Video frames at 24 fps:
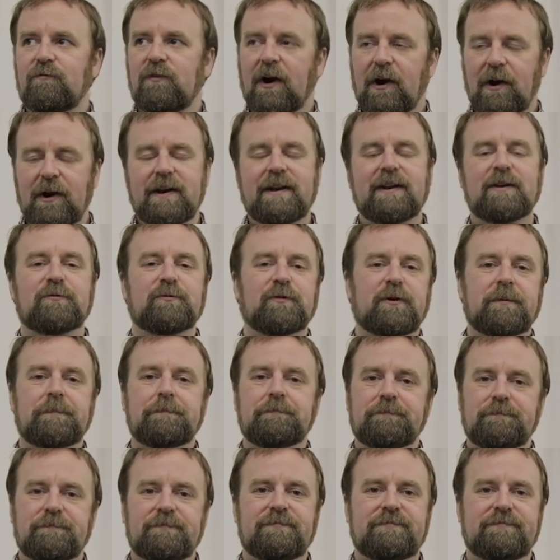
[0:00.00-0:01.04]
Very different,
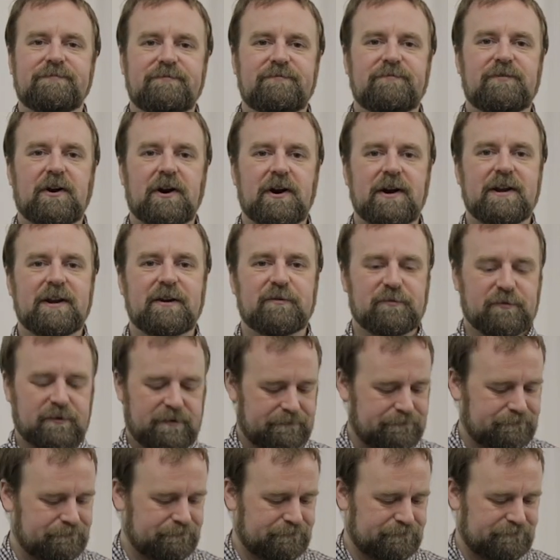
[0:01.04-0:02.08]
very
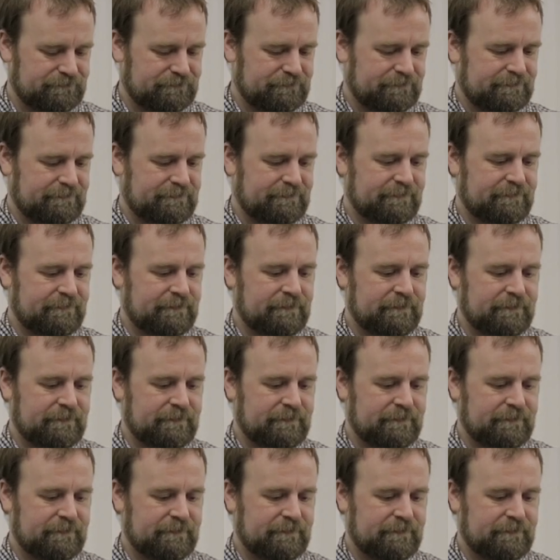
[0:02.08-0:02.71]
different. The big